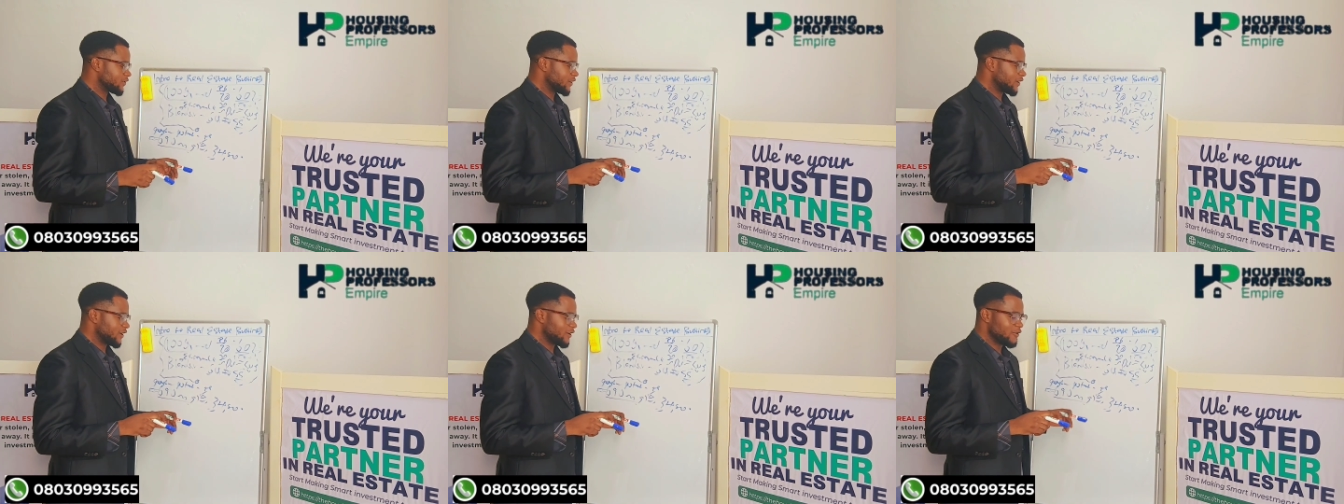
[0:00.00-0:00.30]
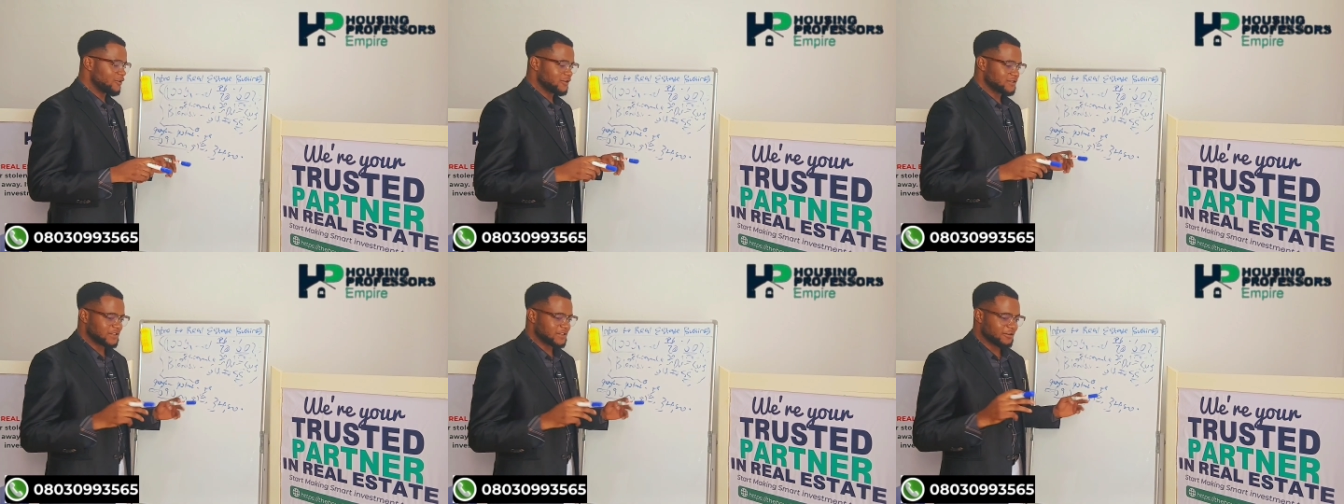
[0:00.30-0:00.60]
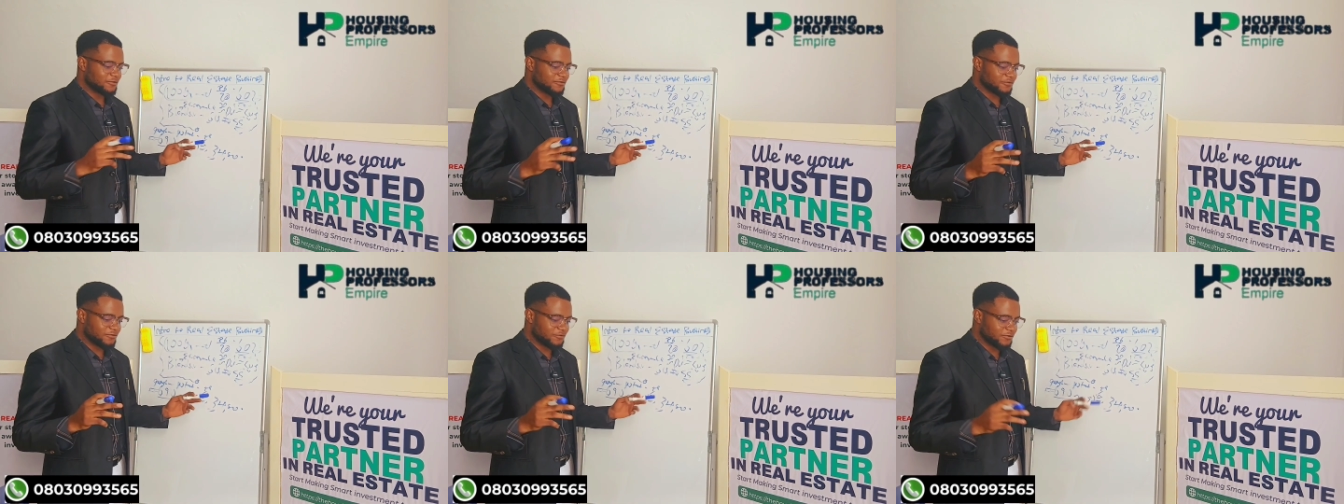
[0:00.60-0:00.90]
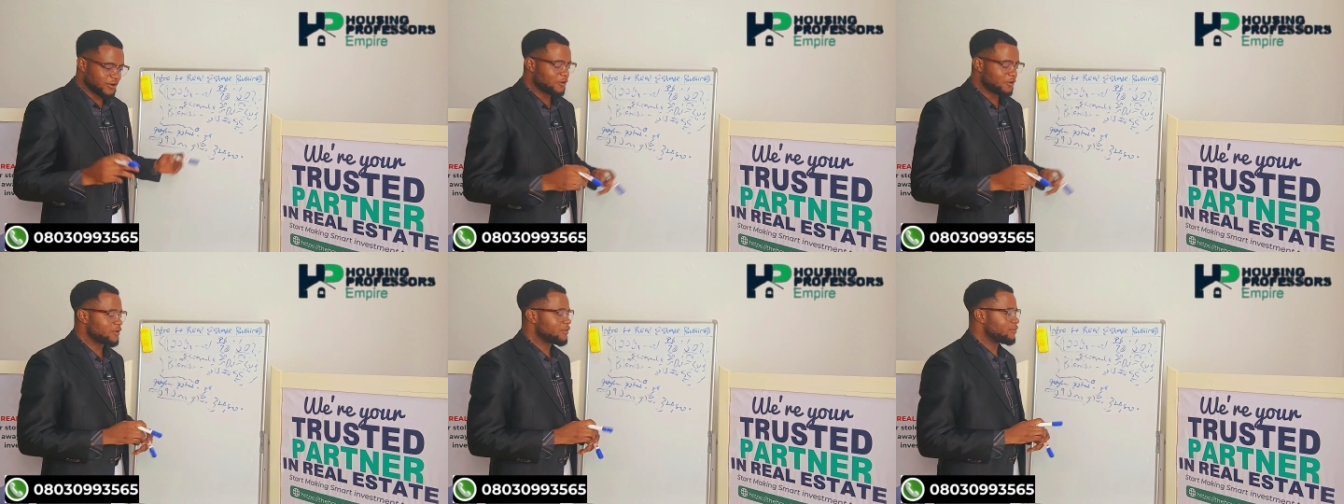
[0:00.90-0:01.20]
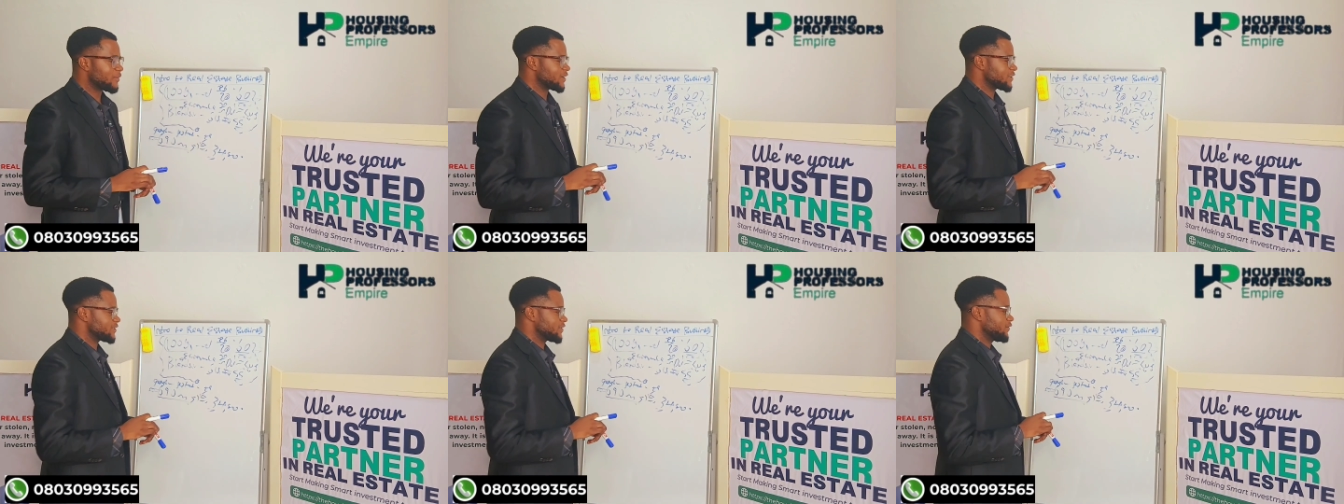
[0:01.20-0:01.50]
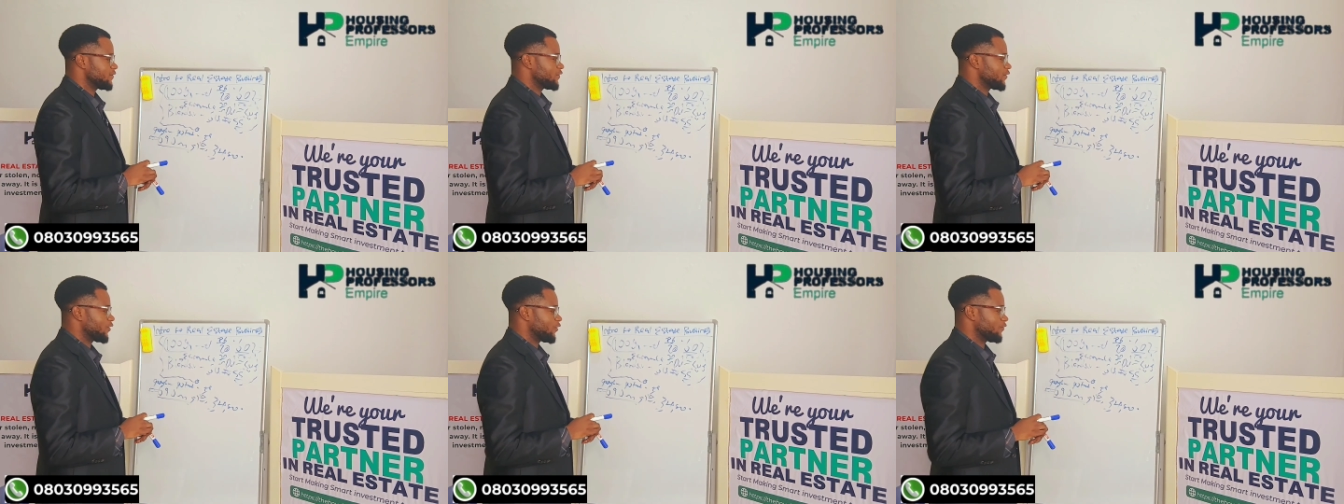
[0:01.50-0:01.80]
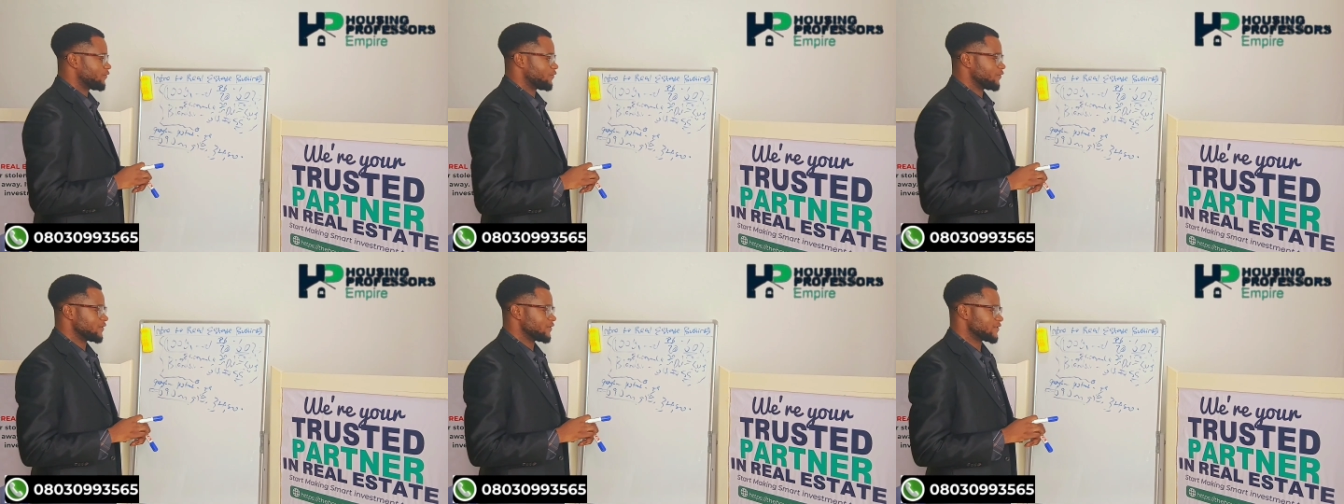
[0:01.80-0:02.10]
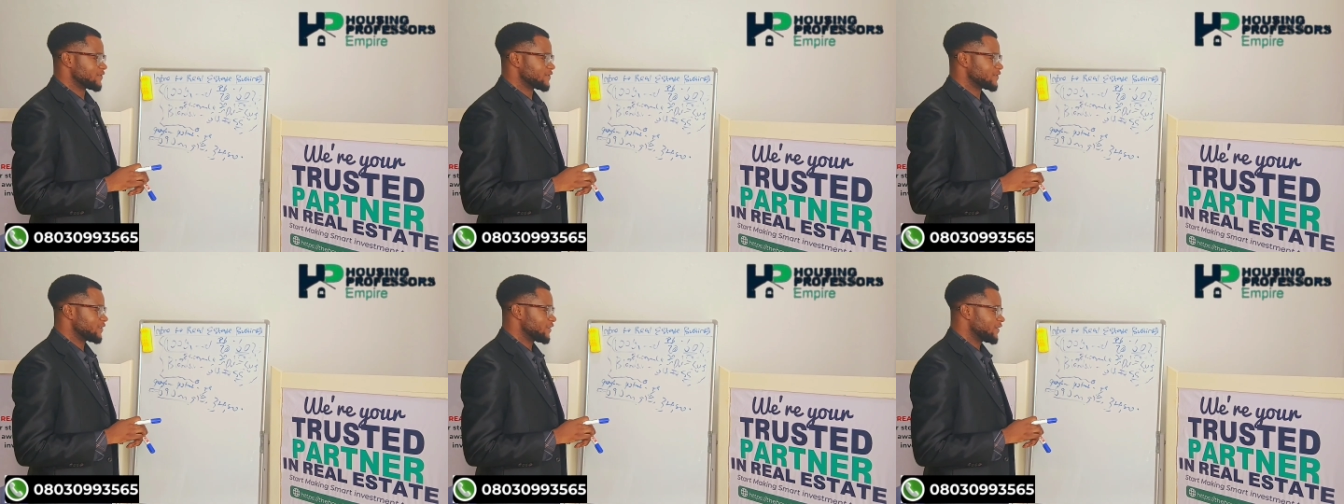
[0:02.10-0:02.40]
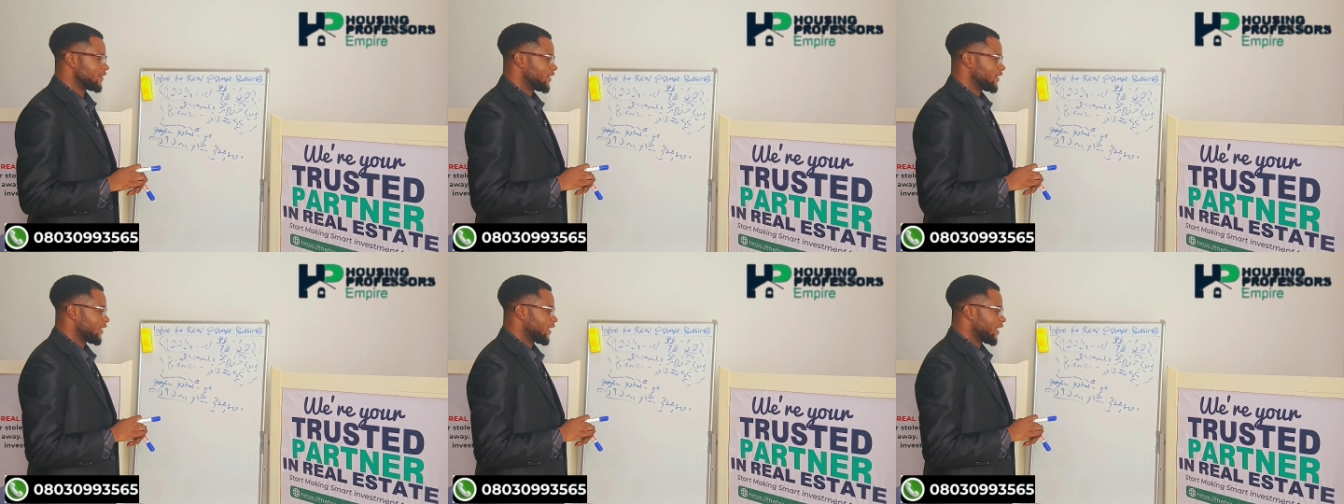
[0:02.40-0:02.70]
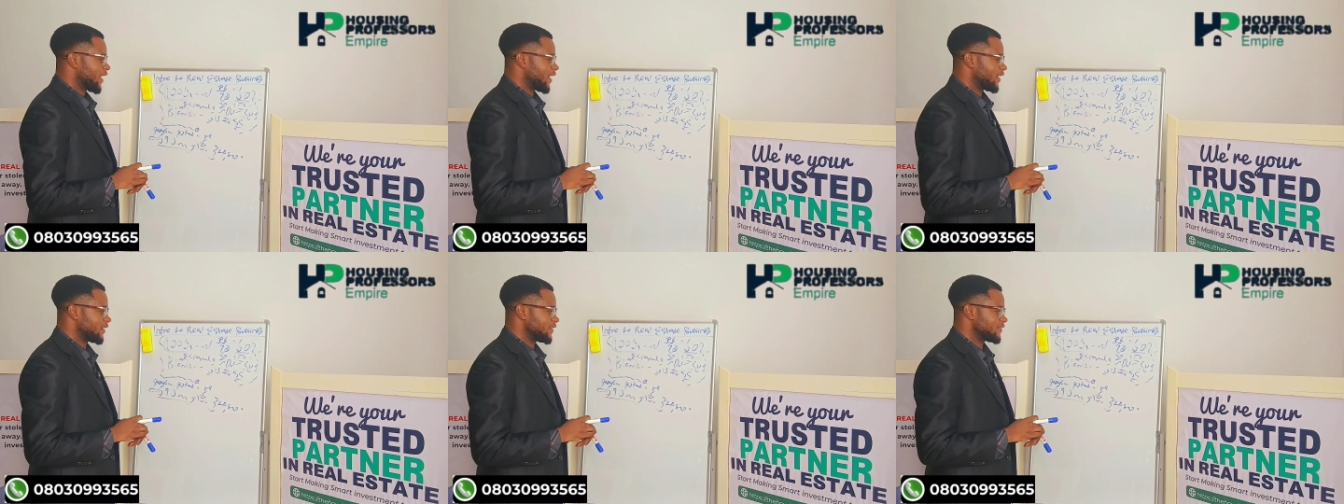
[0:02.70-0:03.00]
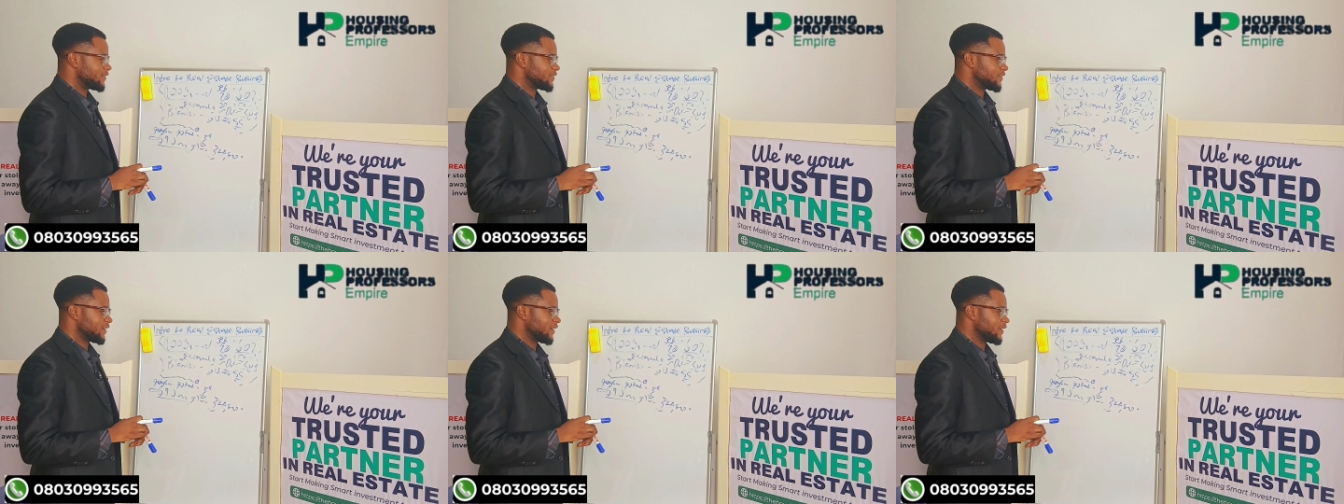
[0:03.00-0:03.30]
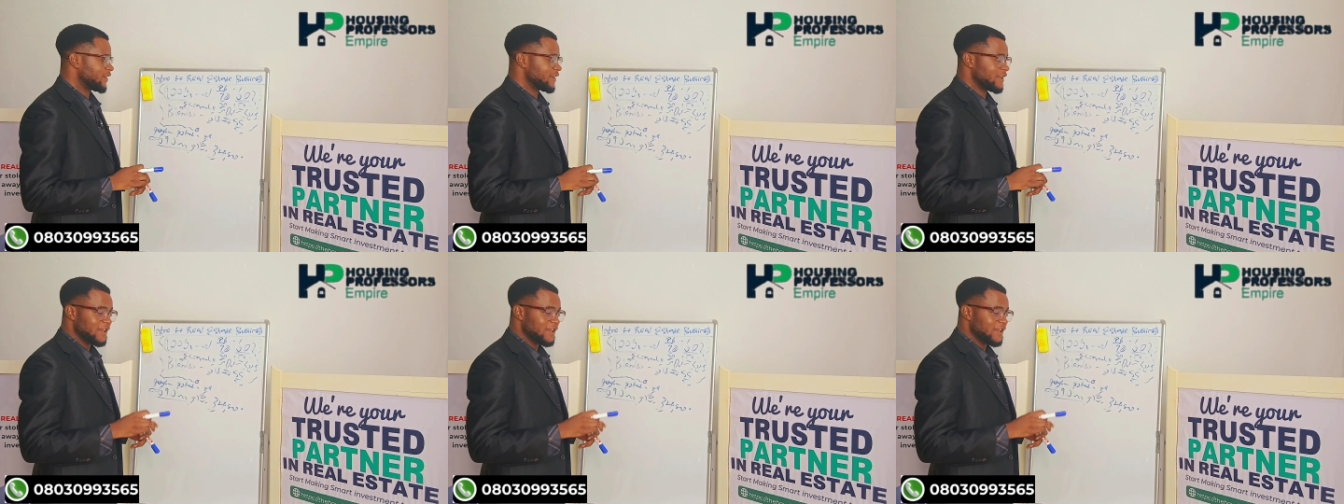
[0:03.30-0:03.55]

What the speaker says: he got a very massive office and say,